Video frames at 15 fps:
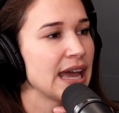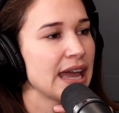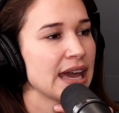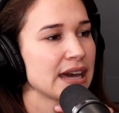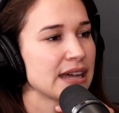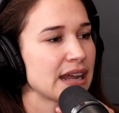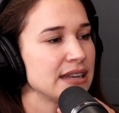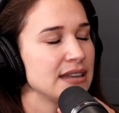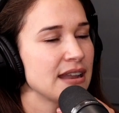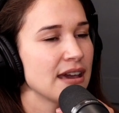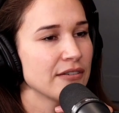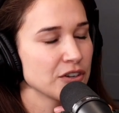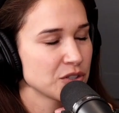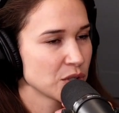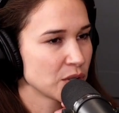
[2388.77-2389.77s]
And I
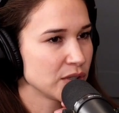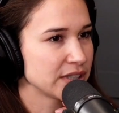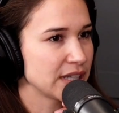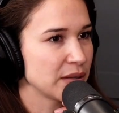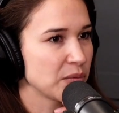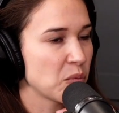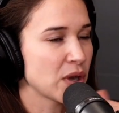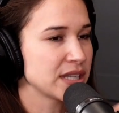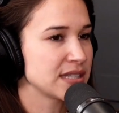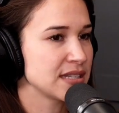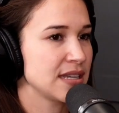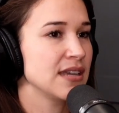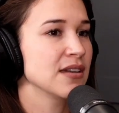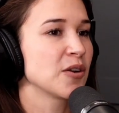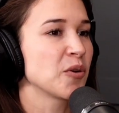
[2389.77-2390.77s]
never told him what to
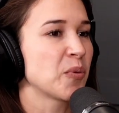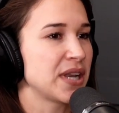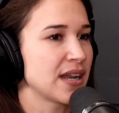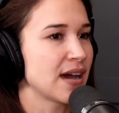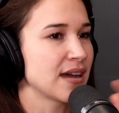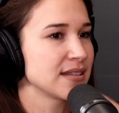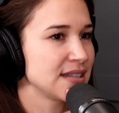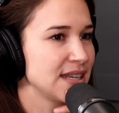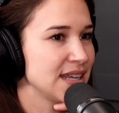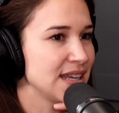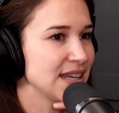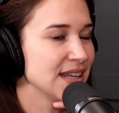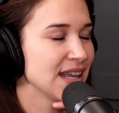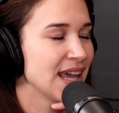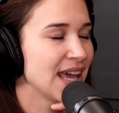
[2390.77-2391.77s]
eat or what not to
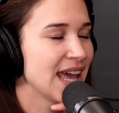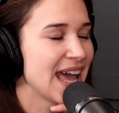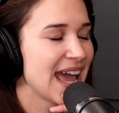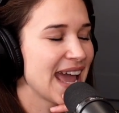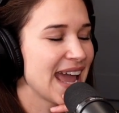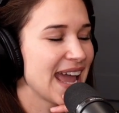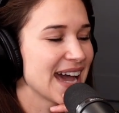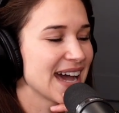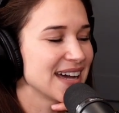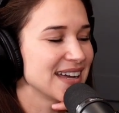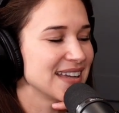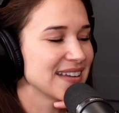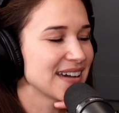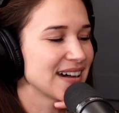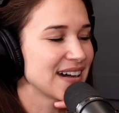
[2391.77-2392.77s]
eat.
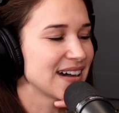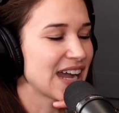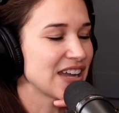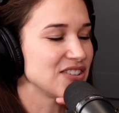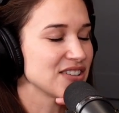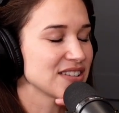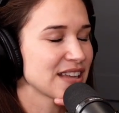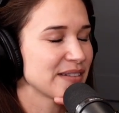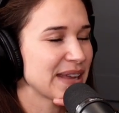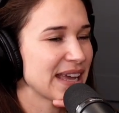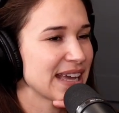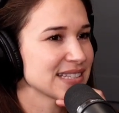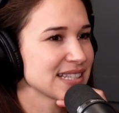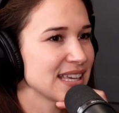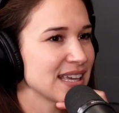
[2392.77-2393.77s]
And I just kept
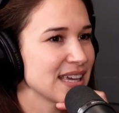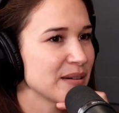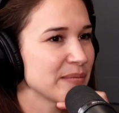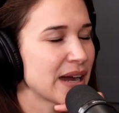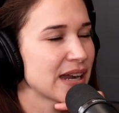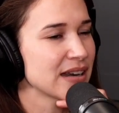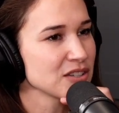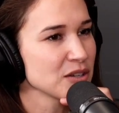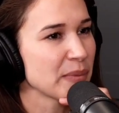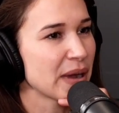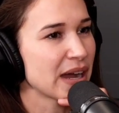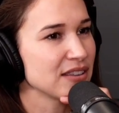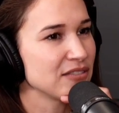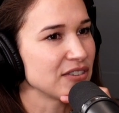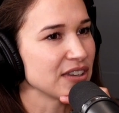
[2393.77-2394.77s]
asking him, how does your
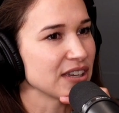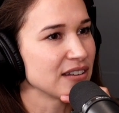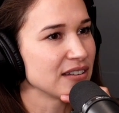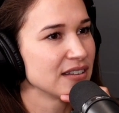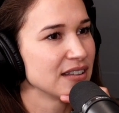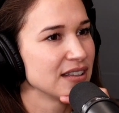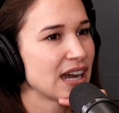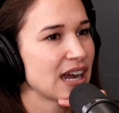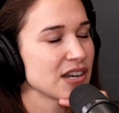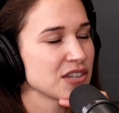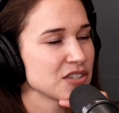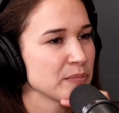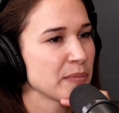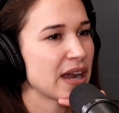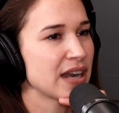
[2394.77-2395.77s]
body feel? How does
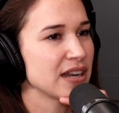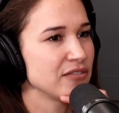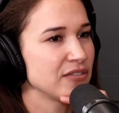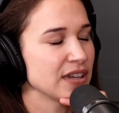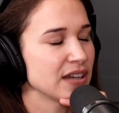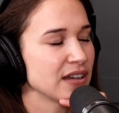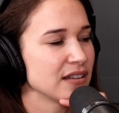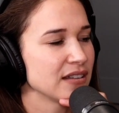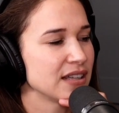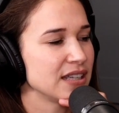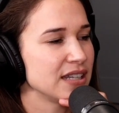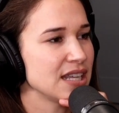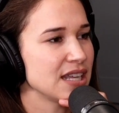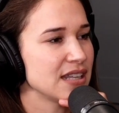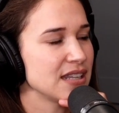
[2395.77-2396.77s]
your body feel?
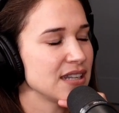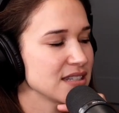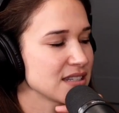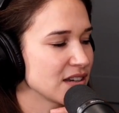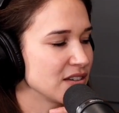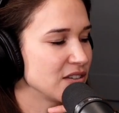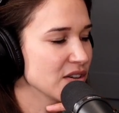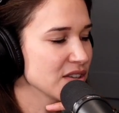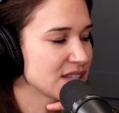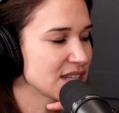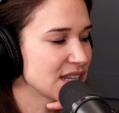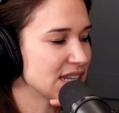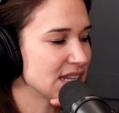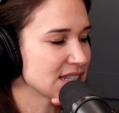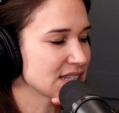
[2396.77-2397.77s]
And he started
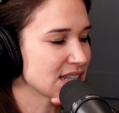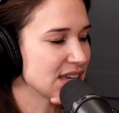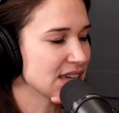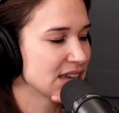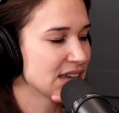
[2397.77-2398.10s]
noticing, and he's like,